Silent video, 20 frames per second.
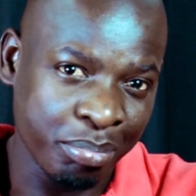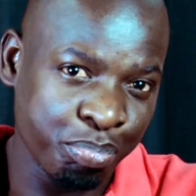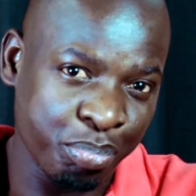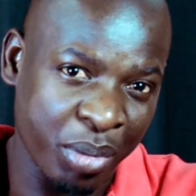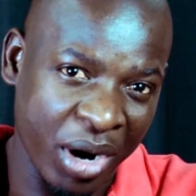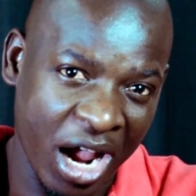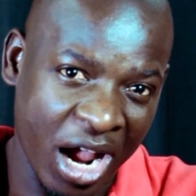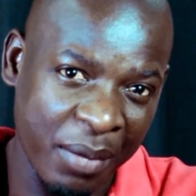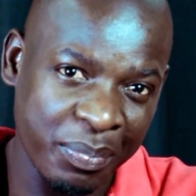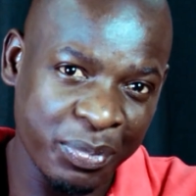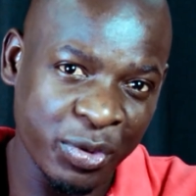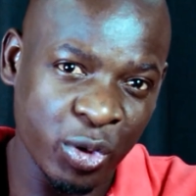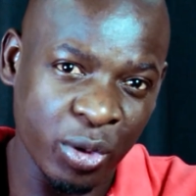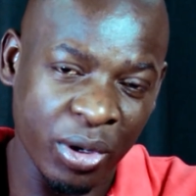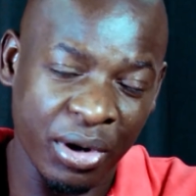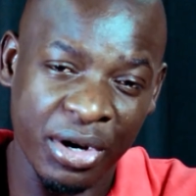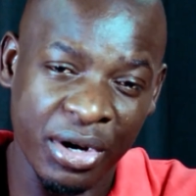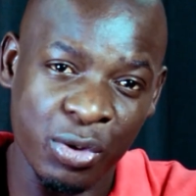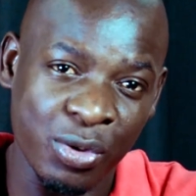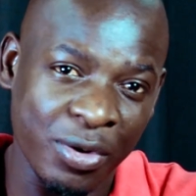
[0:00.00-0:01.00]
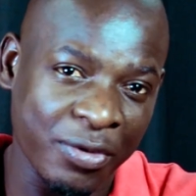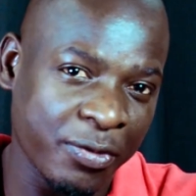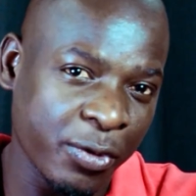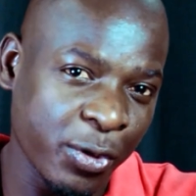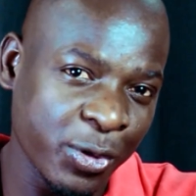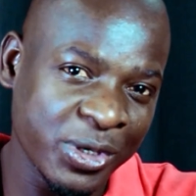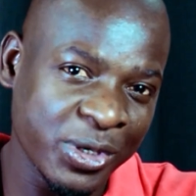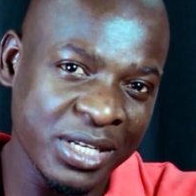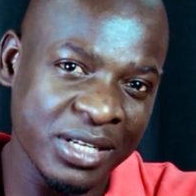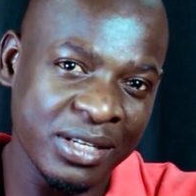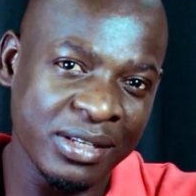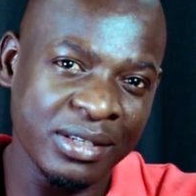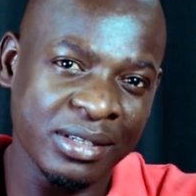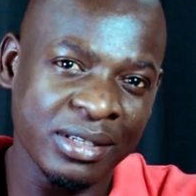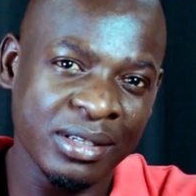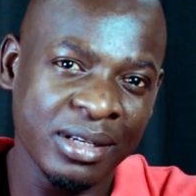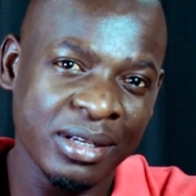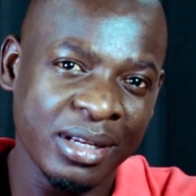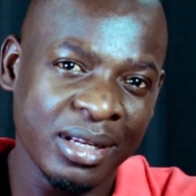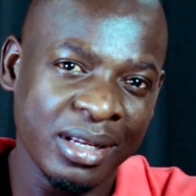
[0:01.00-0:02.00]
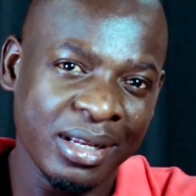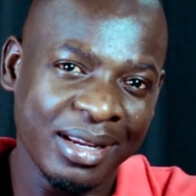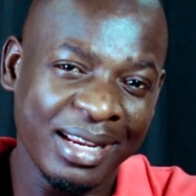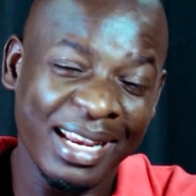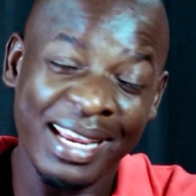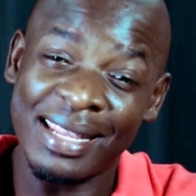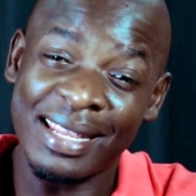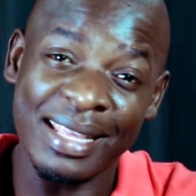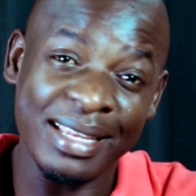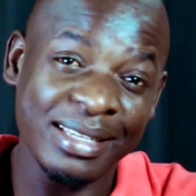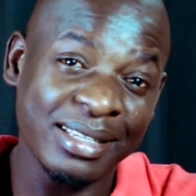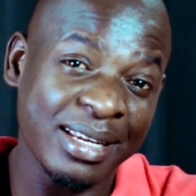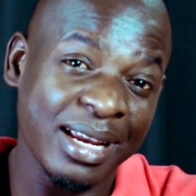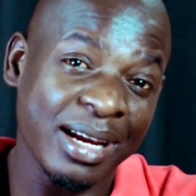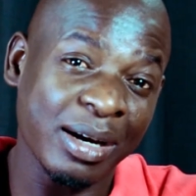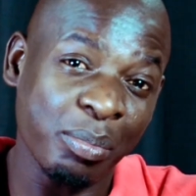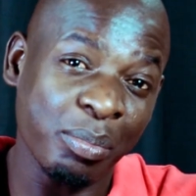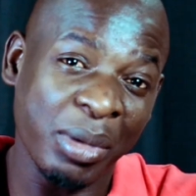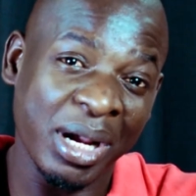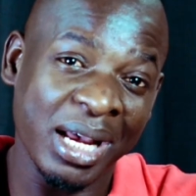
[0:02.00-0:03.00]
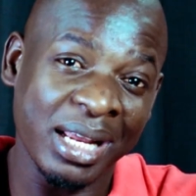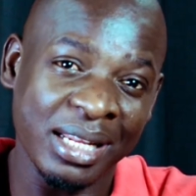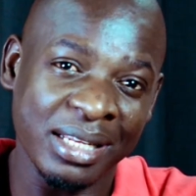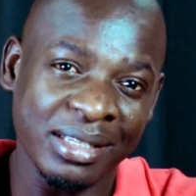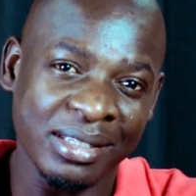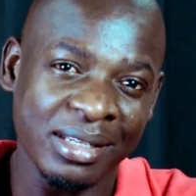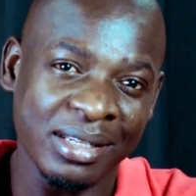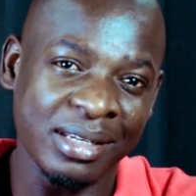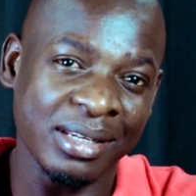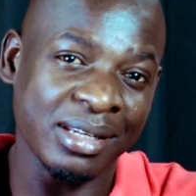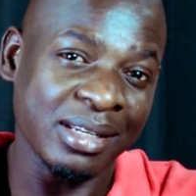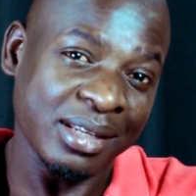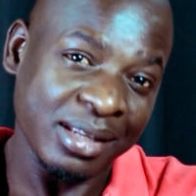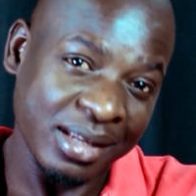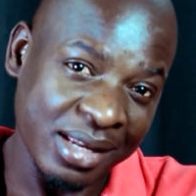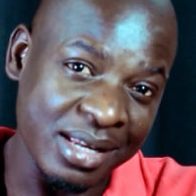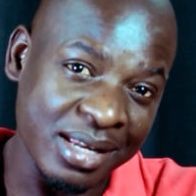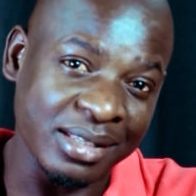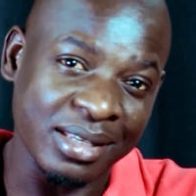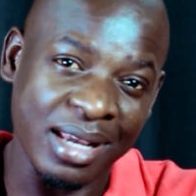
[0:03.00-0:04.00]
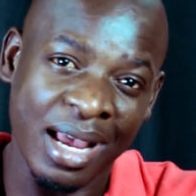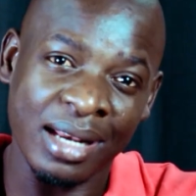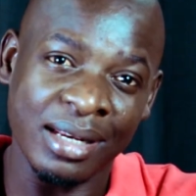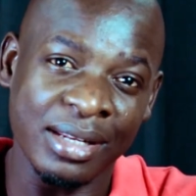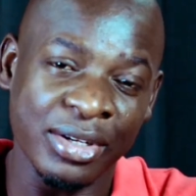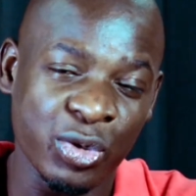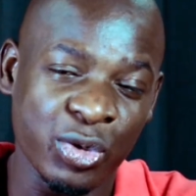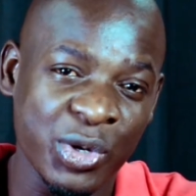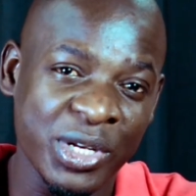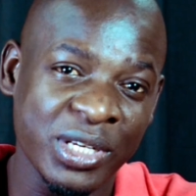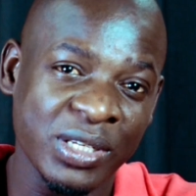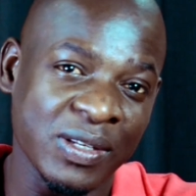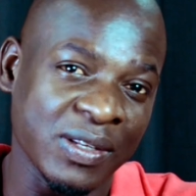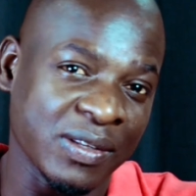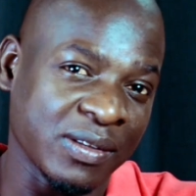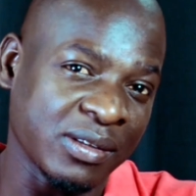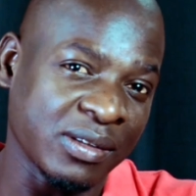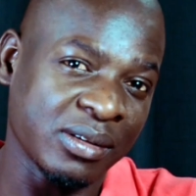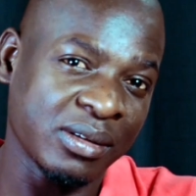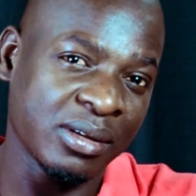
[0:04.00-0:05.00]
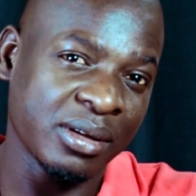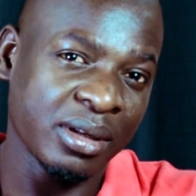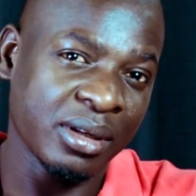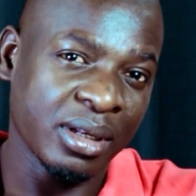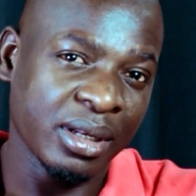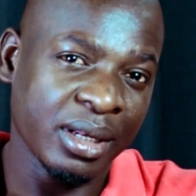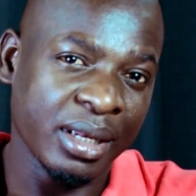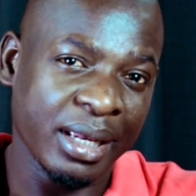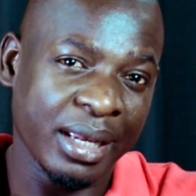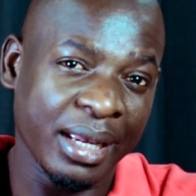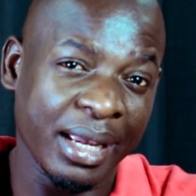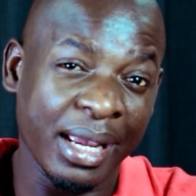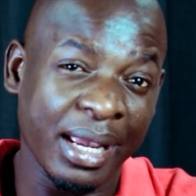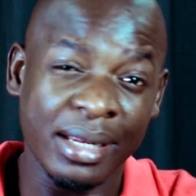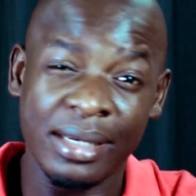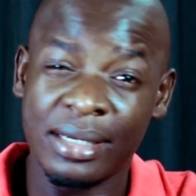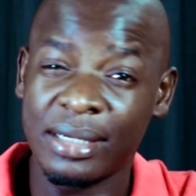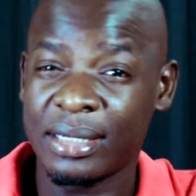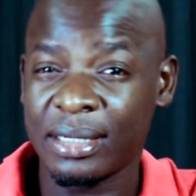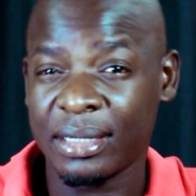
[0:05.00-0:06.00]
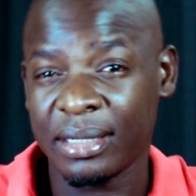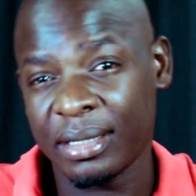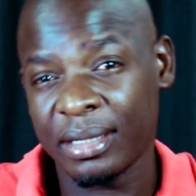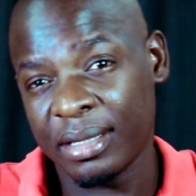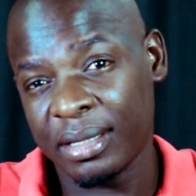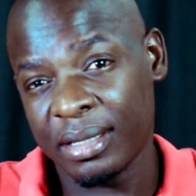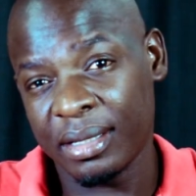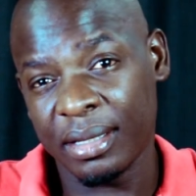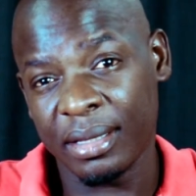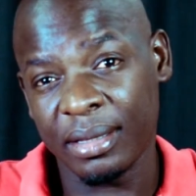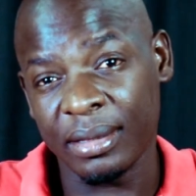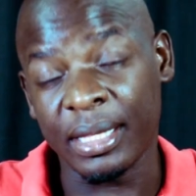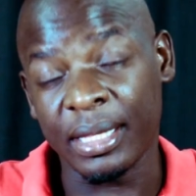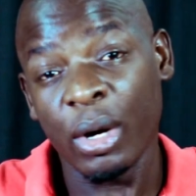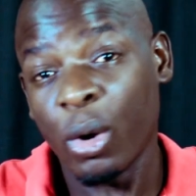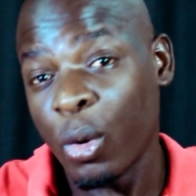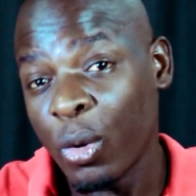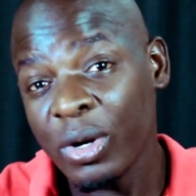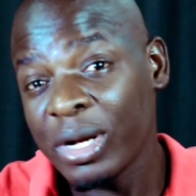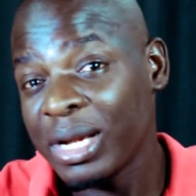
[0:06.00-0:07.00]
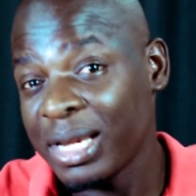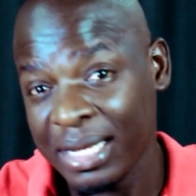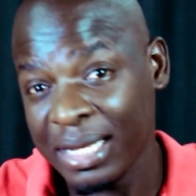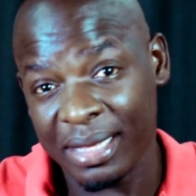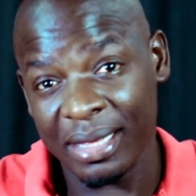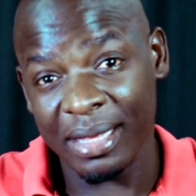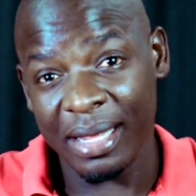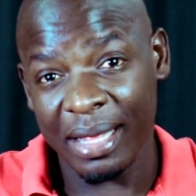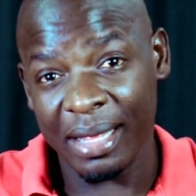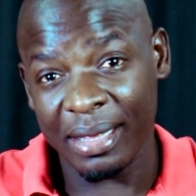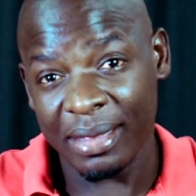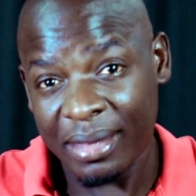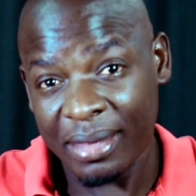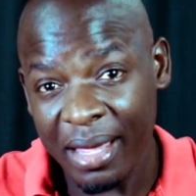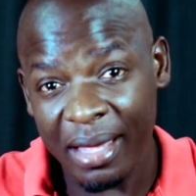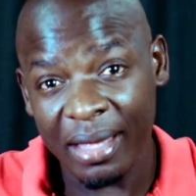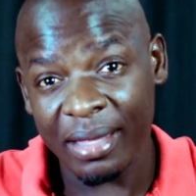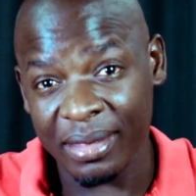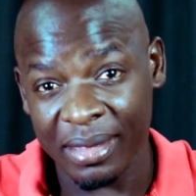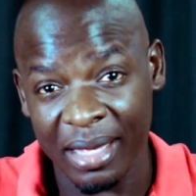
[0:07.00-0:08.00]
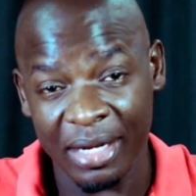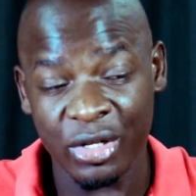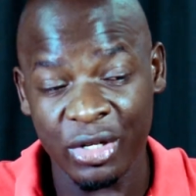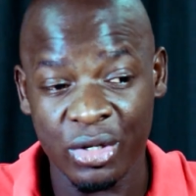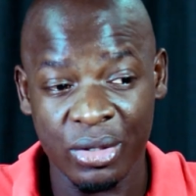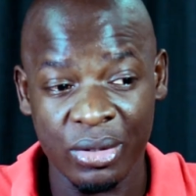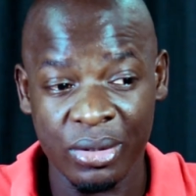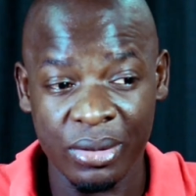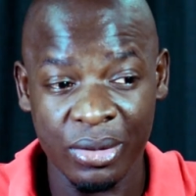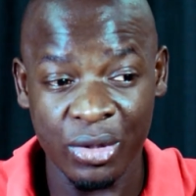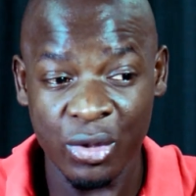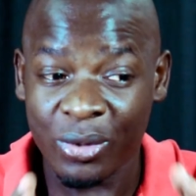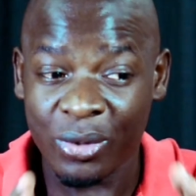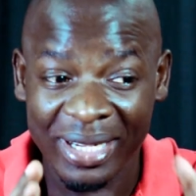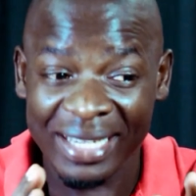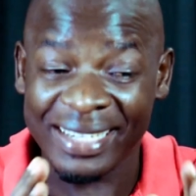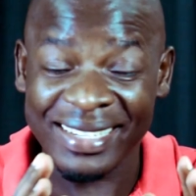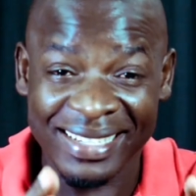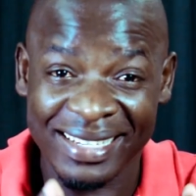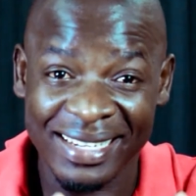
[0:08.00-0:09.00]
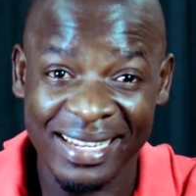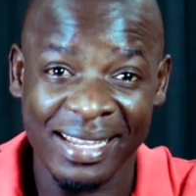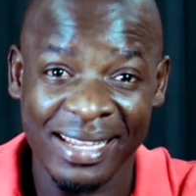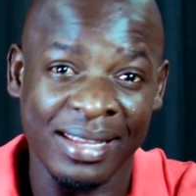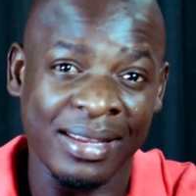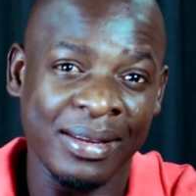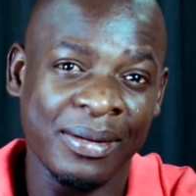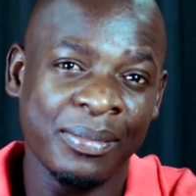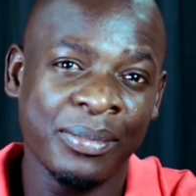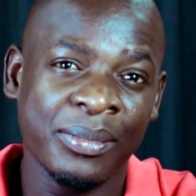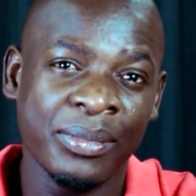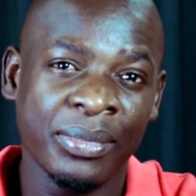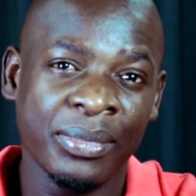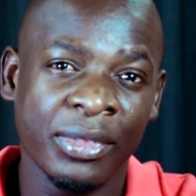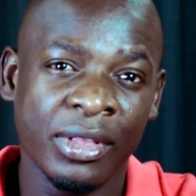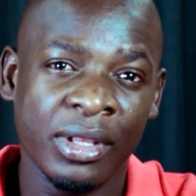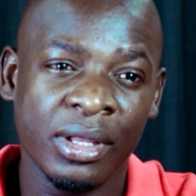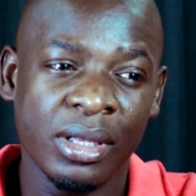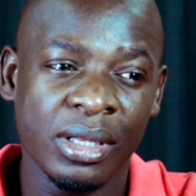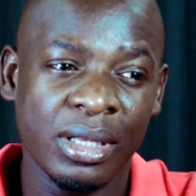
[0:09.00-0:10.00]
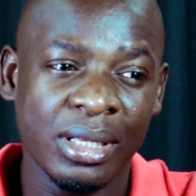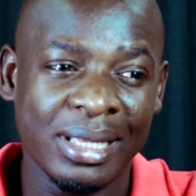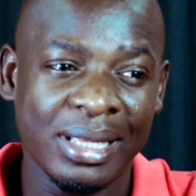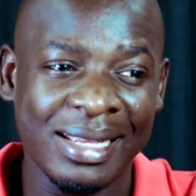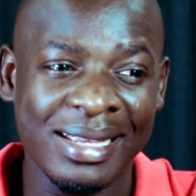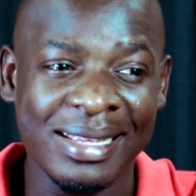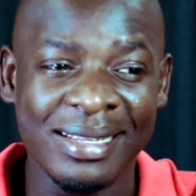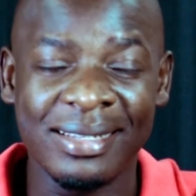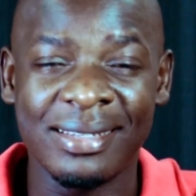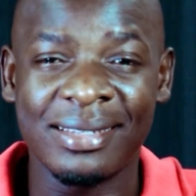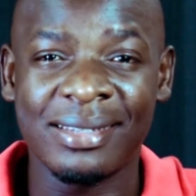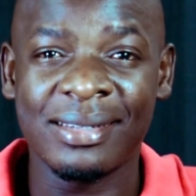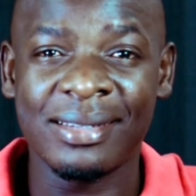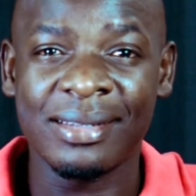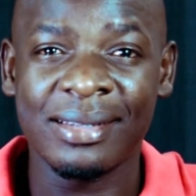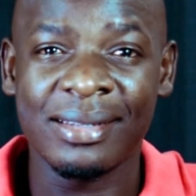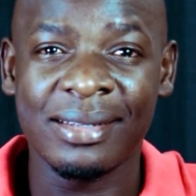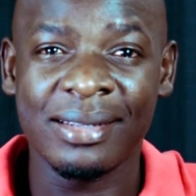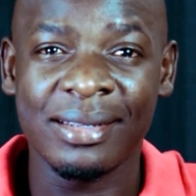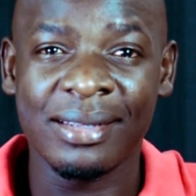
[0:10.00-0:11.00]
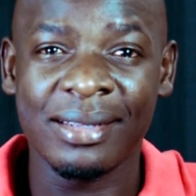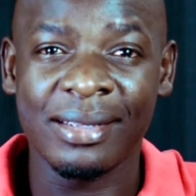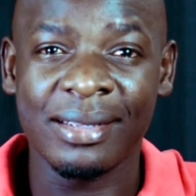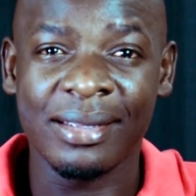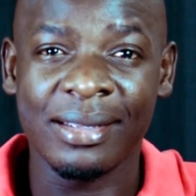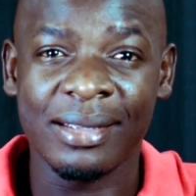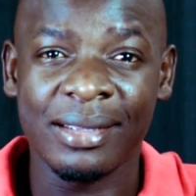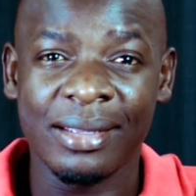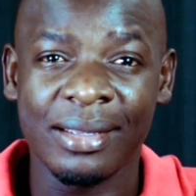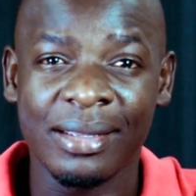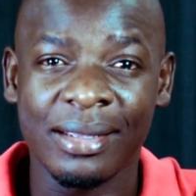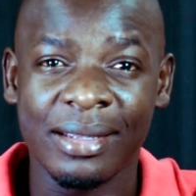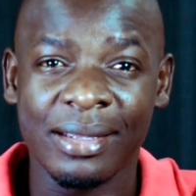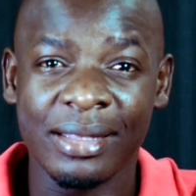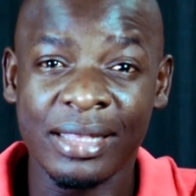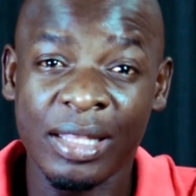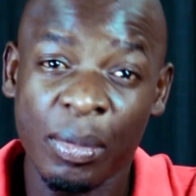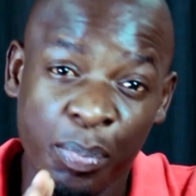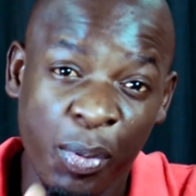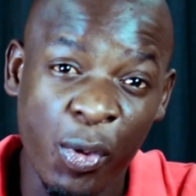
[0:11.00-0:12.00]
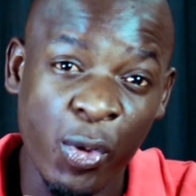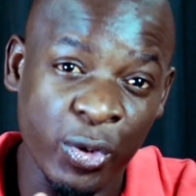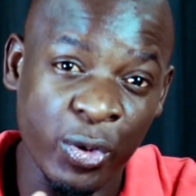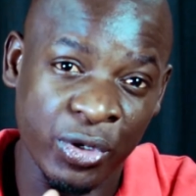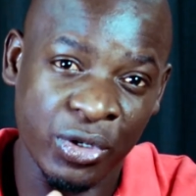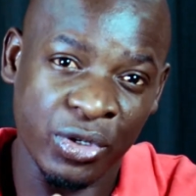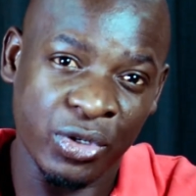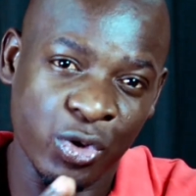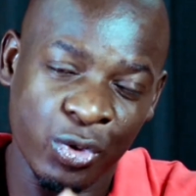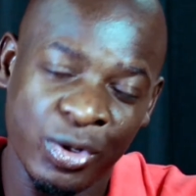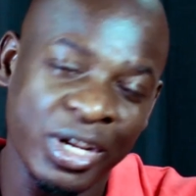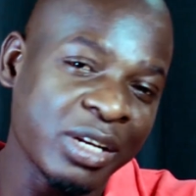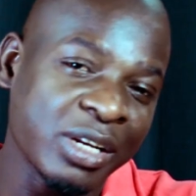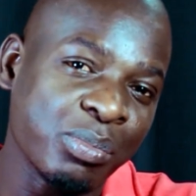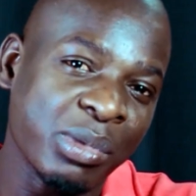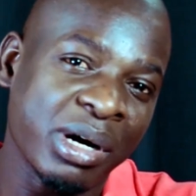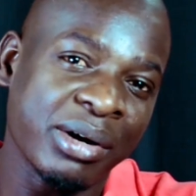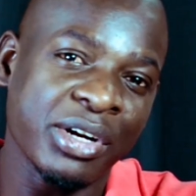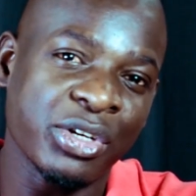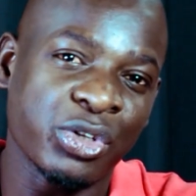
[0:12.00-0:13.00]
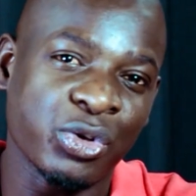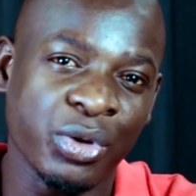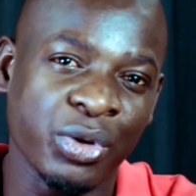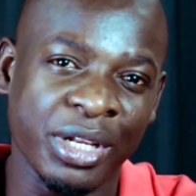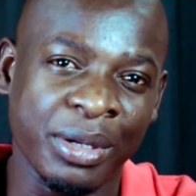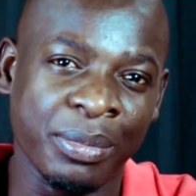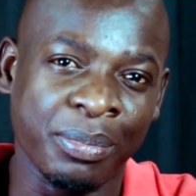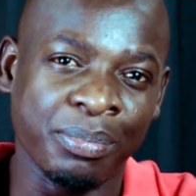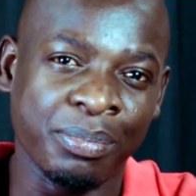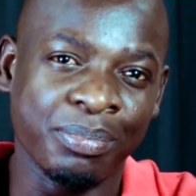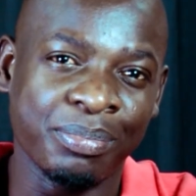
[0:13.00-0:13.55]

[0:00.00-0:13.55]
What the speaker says: Perhaps you are in your 40s and this young man is in his early 20s, and the only thing that you can see is the push to get married to him.